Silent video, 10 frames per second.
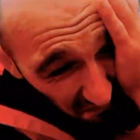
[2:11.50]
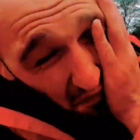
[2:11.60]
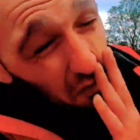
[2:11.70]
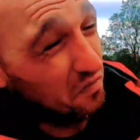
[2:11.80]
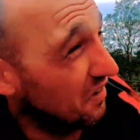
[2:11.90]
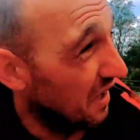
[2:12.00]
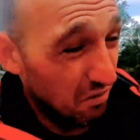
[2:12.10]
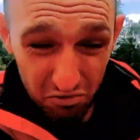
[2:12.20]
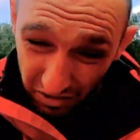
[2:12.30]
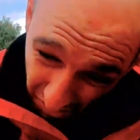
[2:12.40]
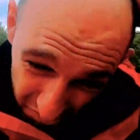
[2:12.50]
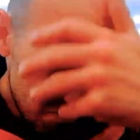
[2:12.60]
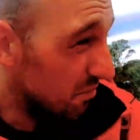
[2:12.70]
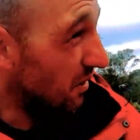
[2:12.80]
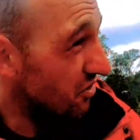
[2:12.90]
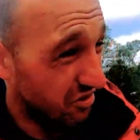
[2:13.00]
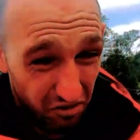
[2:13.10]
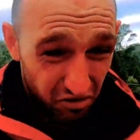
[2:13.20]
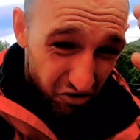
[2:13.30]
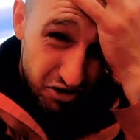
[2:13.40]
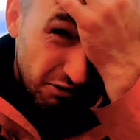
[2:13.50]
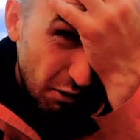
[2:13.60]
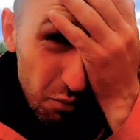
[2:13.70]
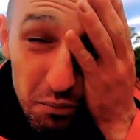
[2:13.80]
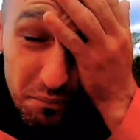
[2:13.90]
hopefully that'll clear. The midges are still out.